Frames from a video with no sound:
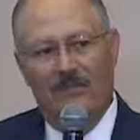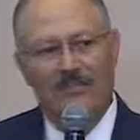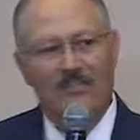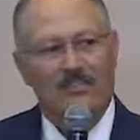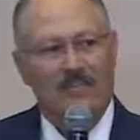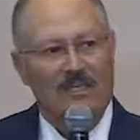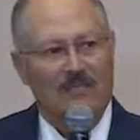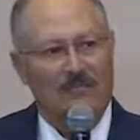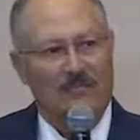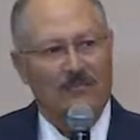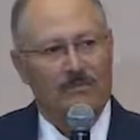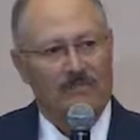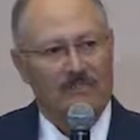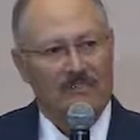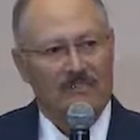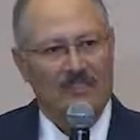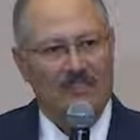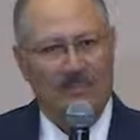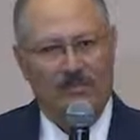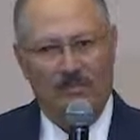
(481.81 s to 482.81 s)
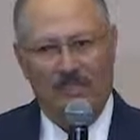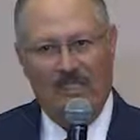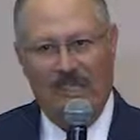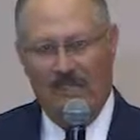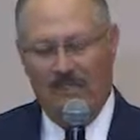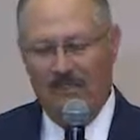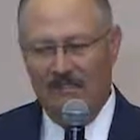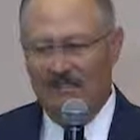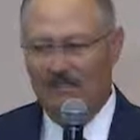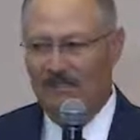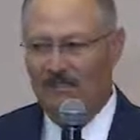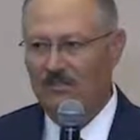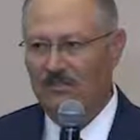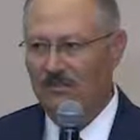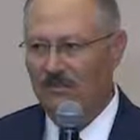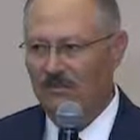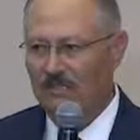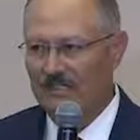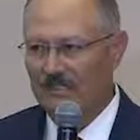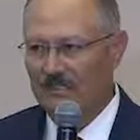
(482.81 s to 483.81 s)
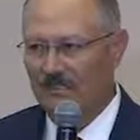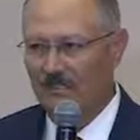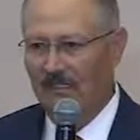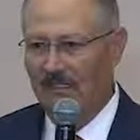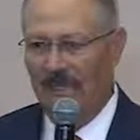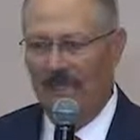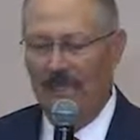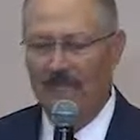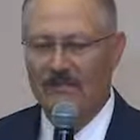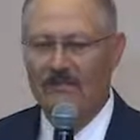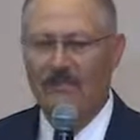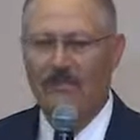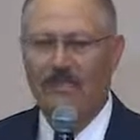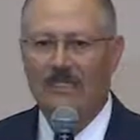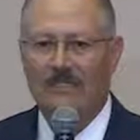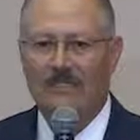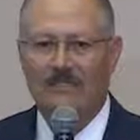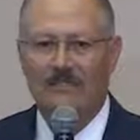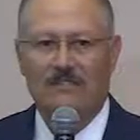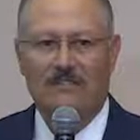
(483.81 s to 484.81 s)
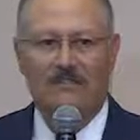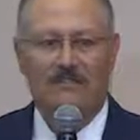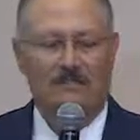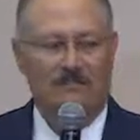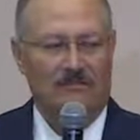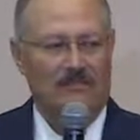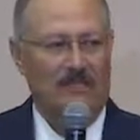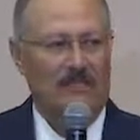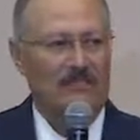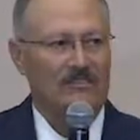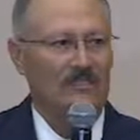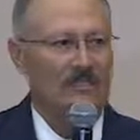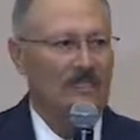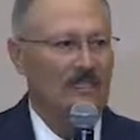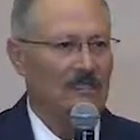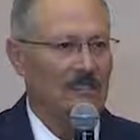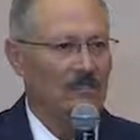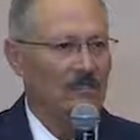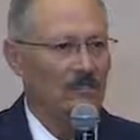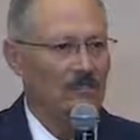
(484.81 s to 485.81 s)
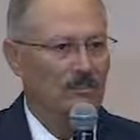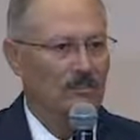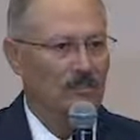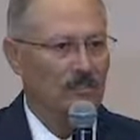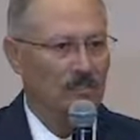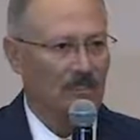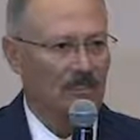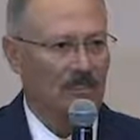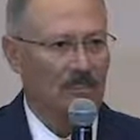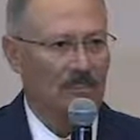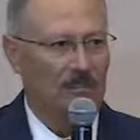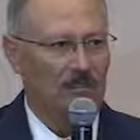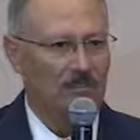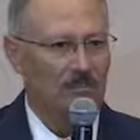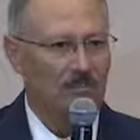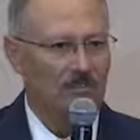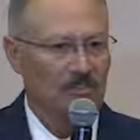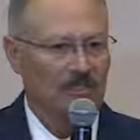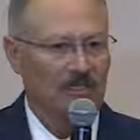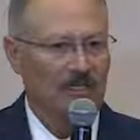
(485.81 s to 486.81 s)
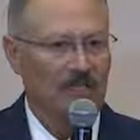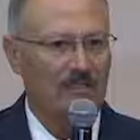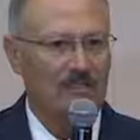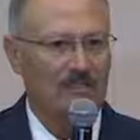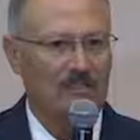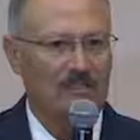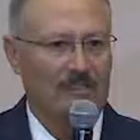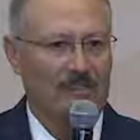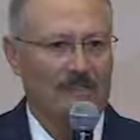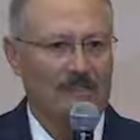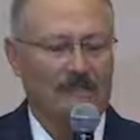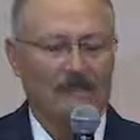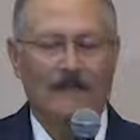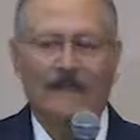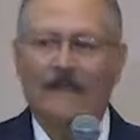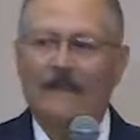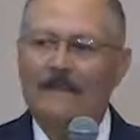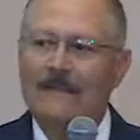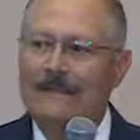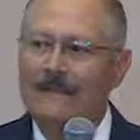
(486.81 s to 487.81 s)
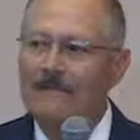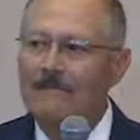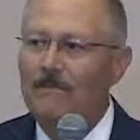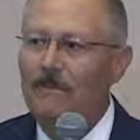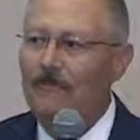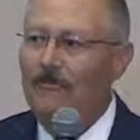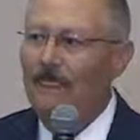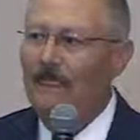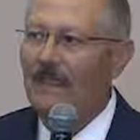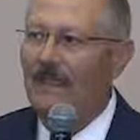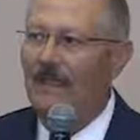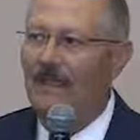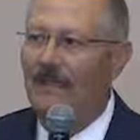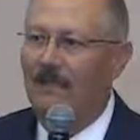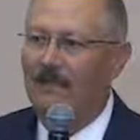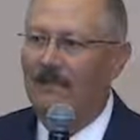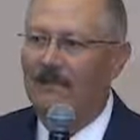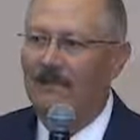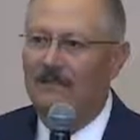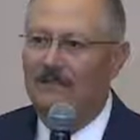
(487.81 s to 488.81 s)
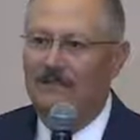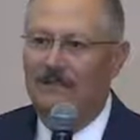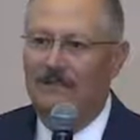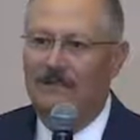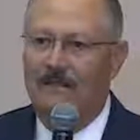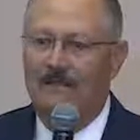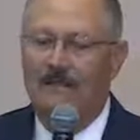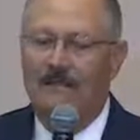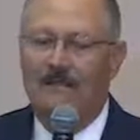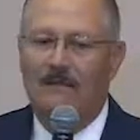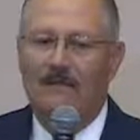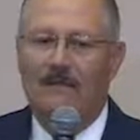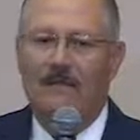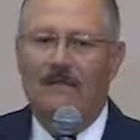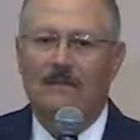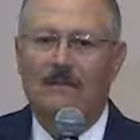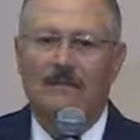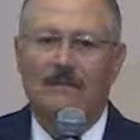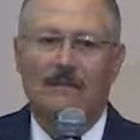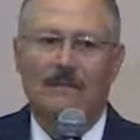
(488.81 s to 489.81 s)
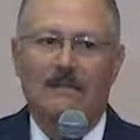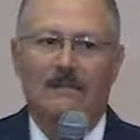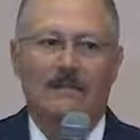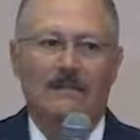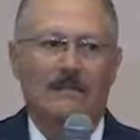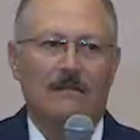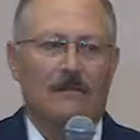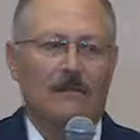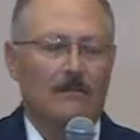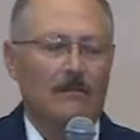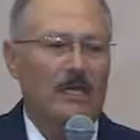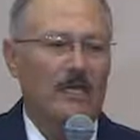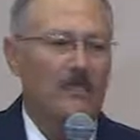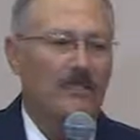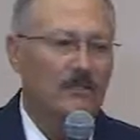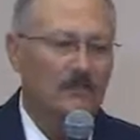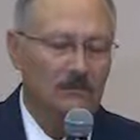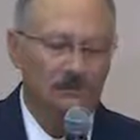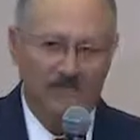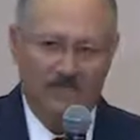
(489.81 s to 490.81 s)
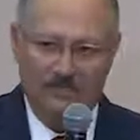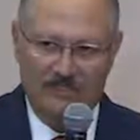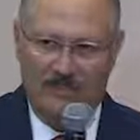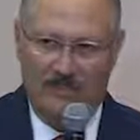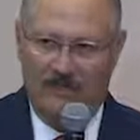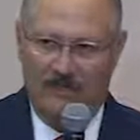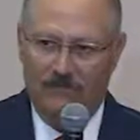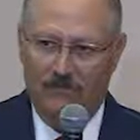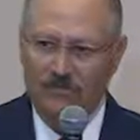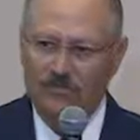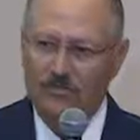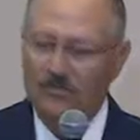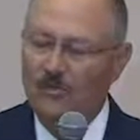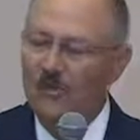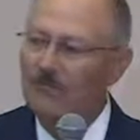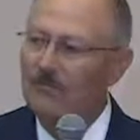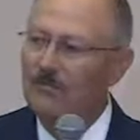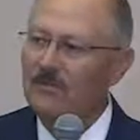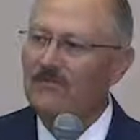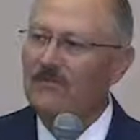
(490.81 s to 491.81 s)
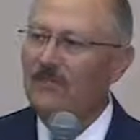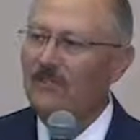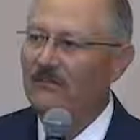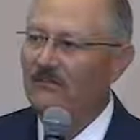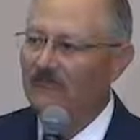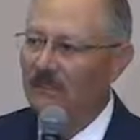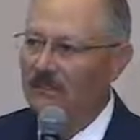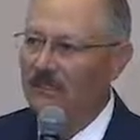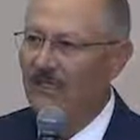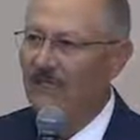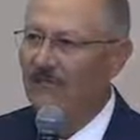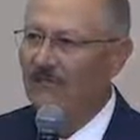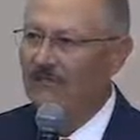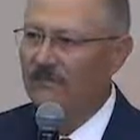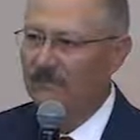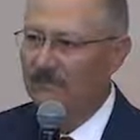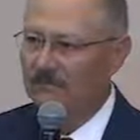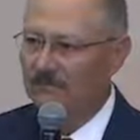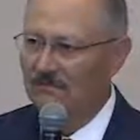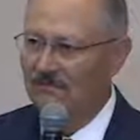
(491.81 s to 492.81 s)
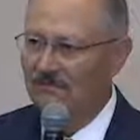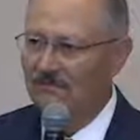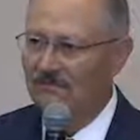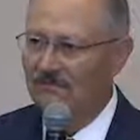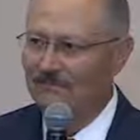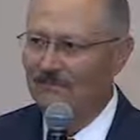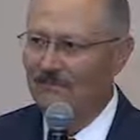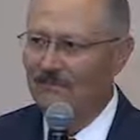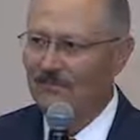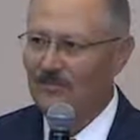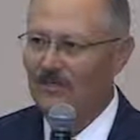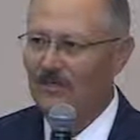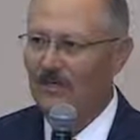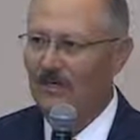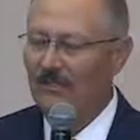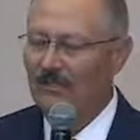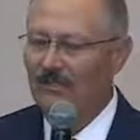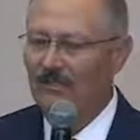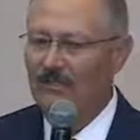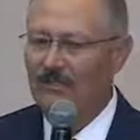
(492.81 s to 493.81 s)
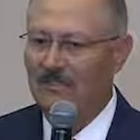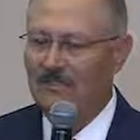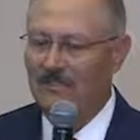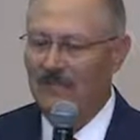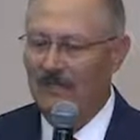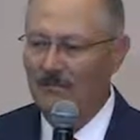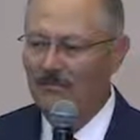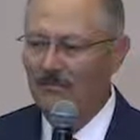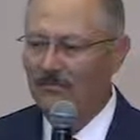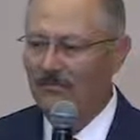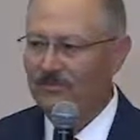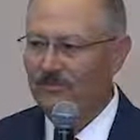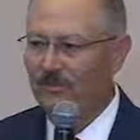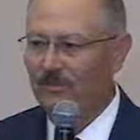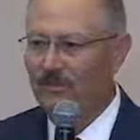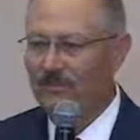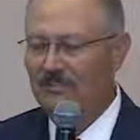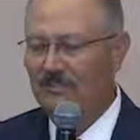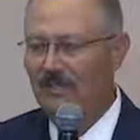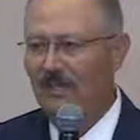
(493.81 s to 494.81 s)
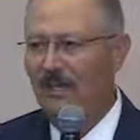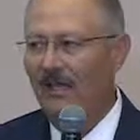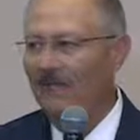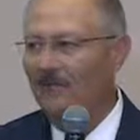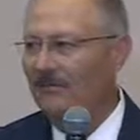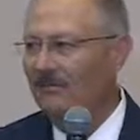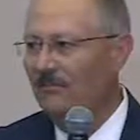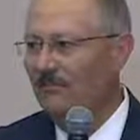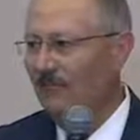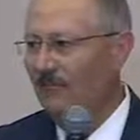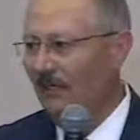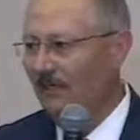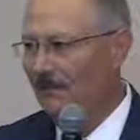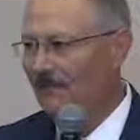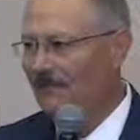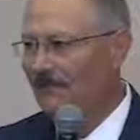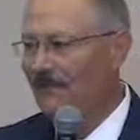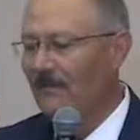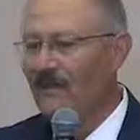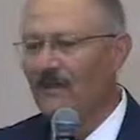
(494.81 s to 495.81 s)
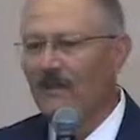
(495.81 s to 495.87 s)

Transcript: other side that we see, and we had this occur recently last week, is a child's taken into an urgent care center, and the medical staff was trying to be very, very helpful. So I'll give you an example. So the child fell